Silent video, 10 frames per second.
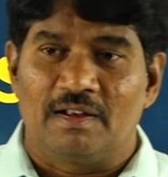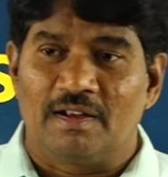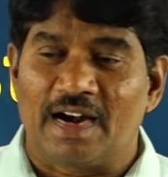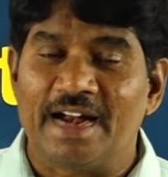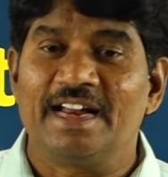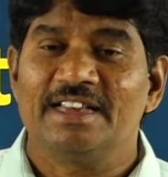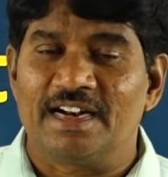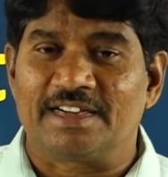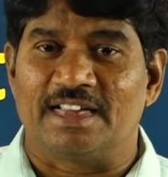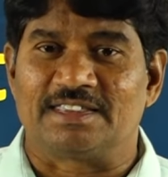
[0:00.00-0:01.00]
writing the
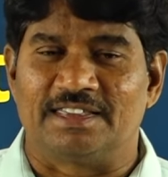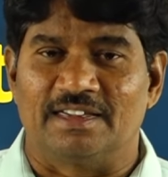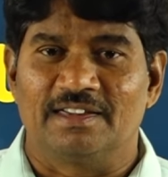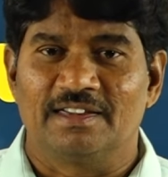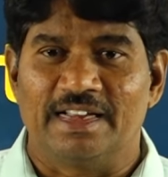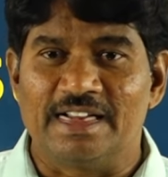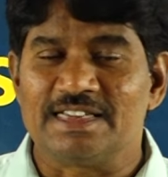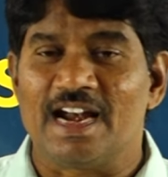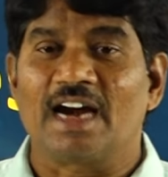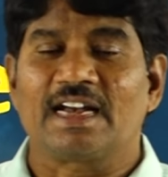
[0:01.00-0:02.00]
tests is
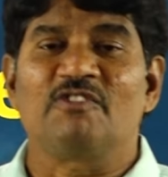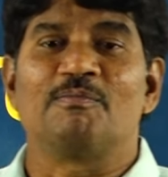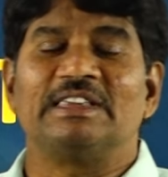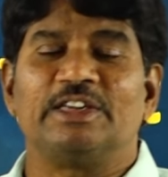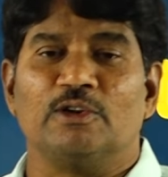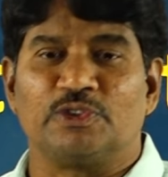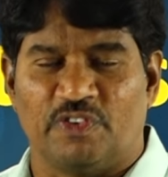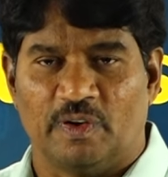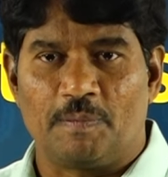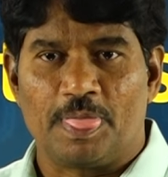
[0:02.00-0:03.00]
not of much
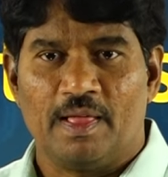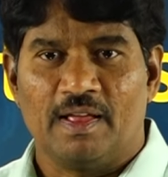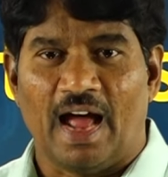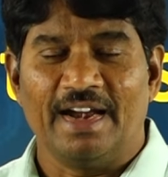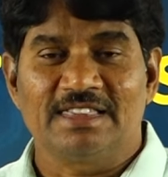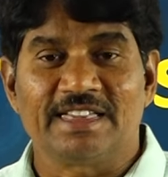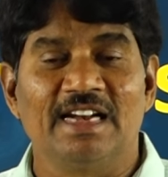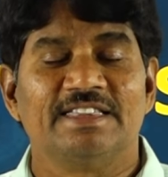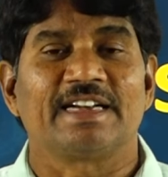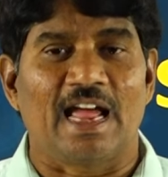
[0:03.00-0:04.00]
useful,
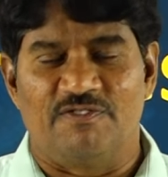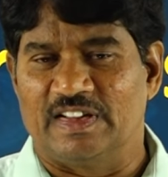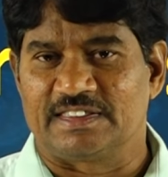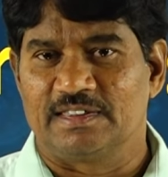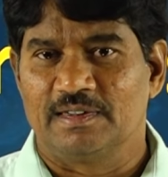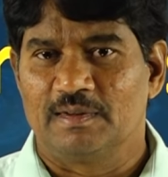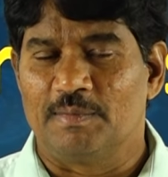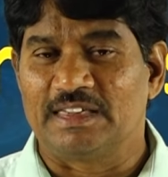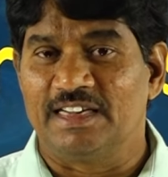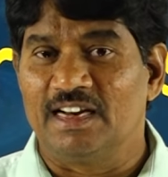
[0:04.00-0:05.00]
unnecessarily the time waste.
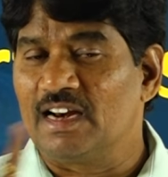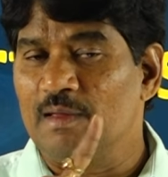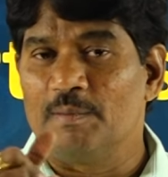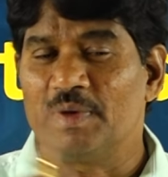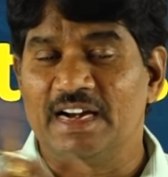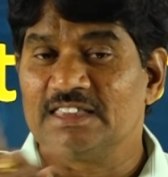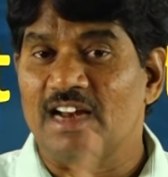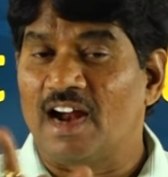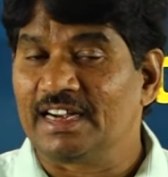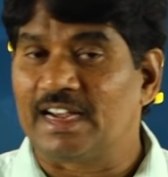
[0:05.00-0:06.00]
But children, remember, it is
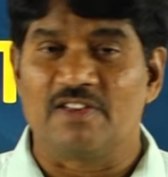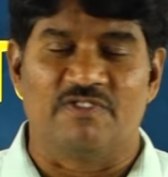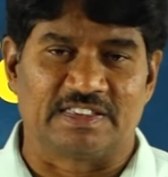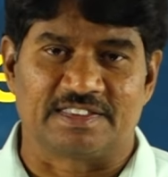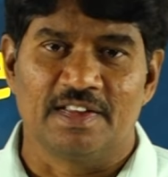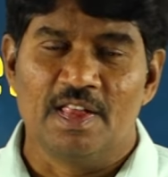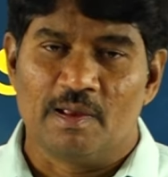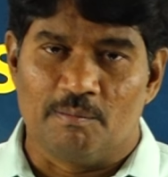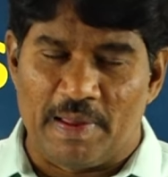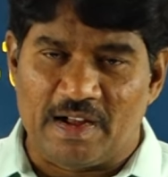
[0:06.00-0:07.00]
not a time waste,
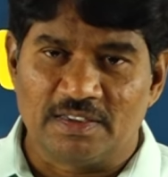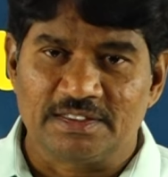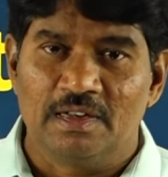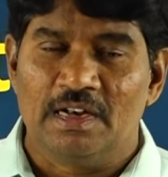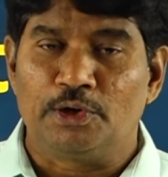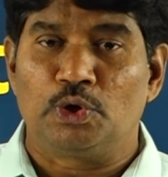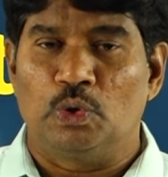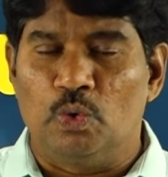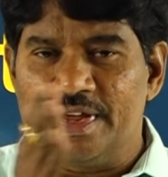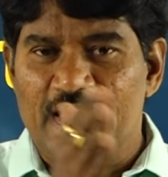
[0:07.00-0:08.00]
because
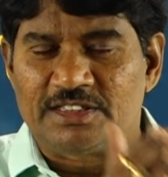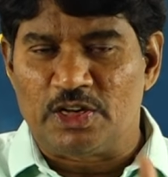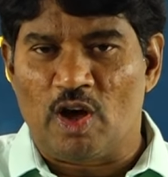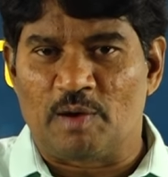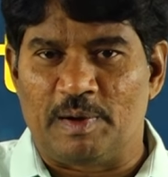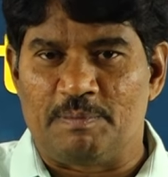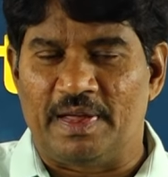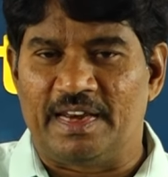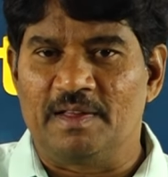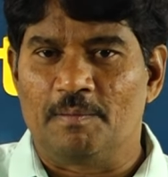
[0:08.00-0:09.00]
2 years you are
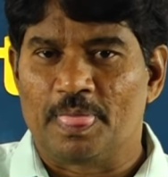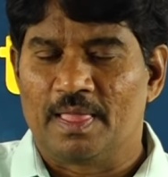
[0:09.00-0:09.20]
preparing